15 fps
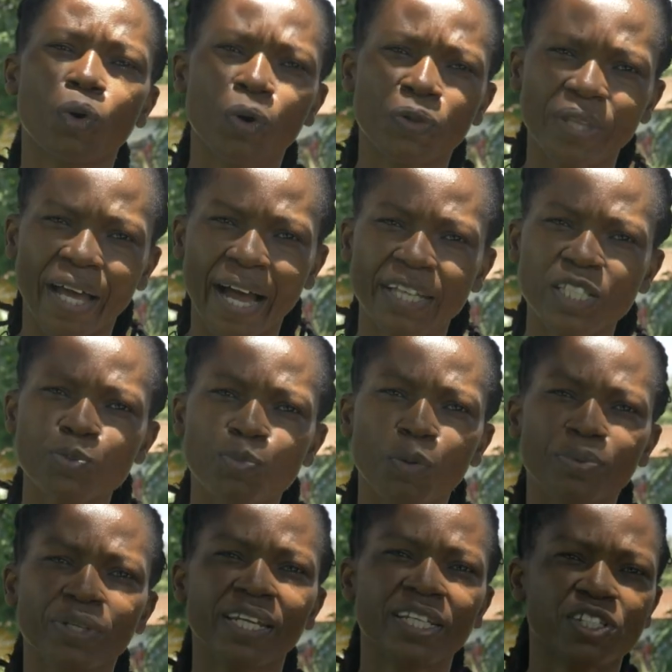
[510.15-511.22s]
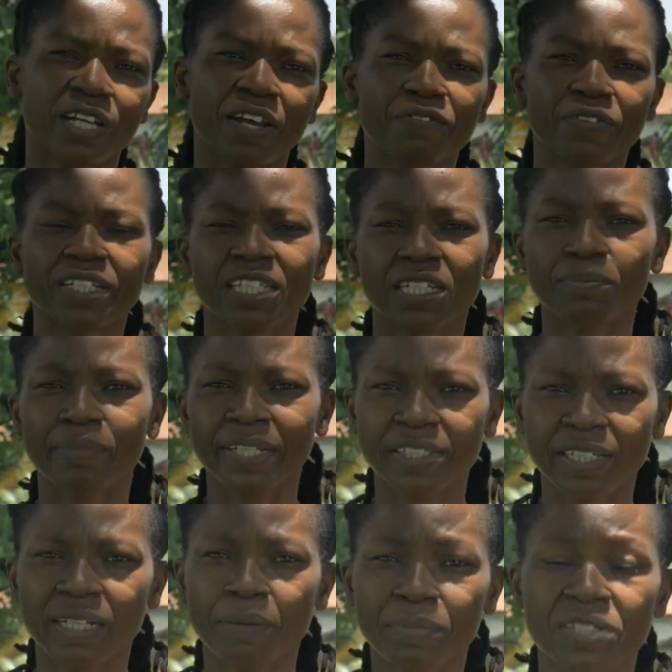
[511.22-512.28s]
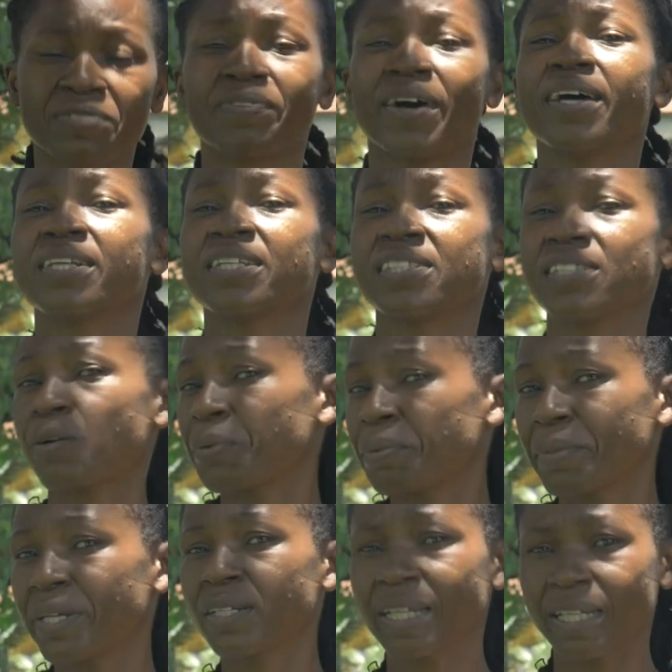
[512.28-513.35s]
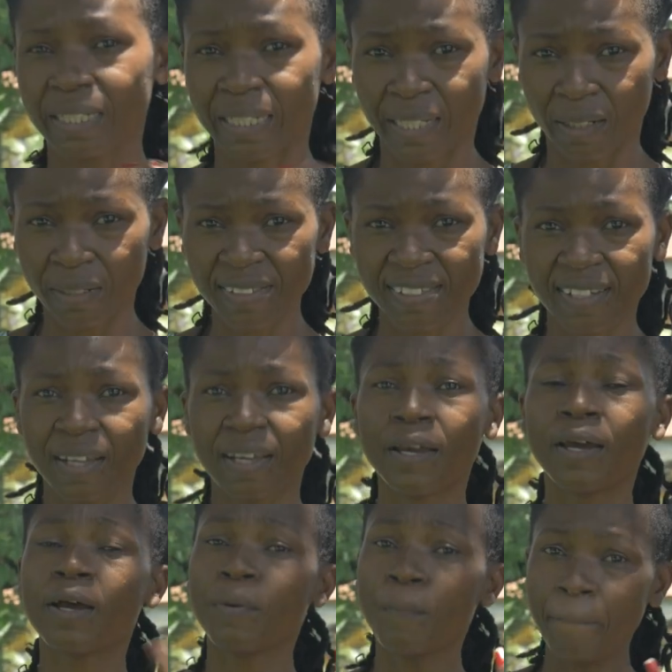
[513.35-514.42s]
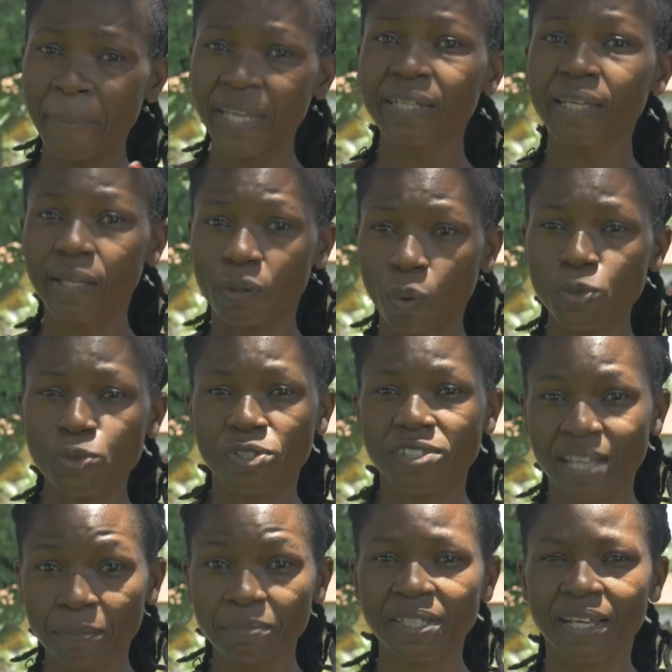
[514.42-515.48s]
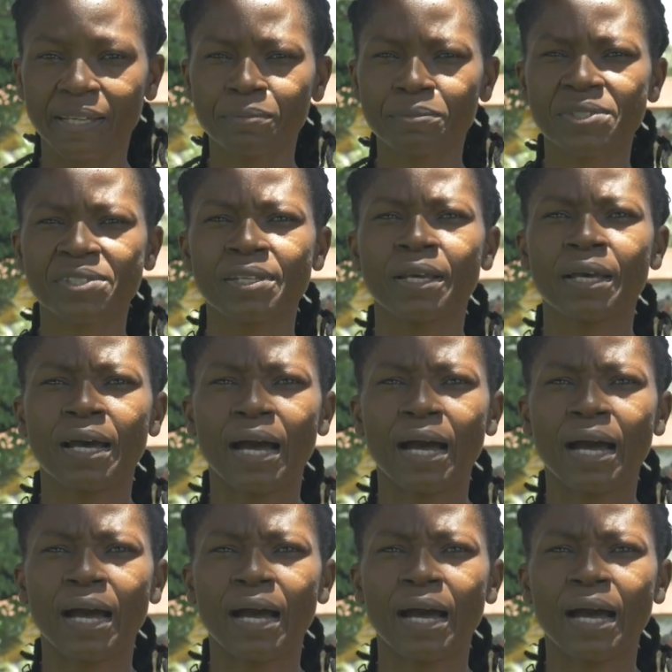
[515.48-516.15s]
or the highest population affected by gender-based violence are women and girls, men can also sometimes,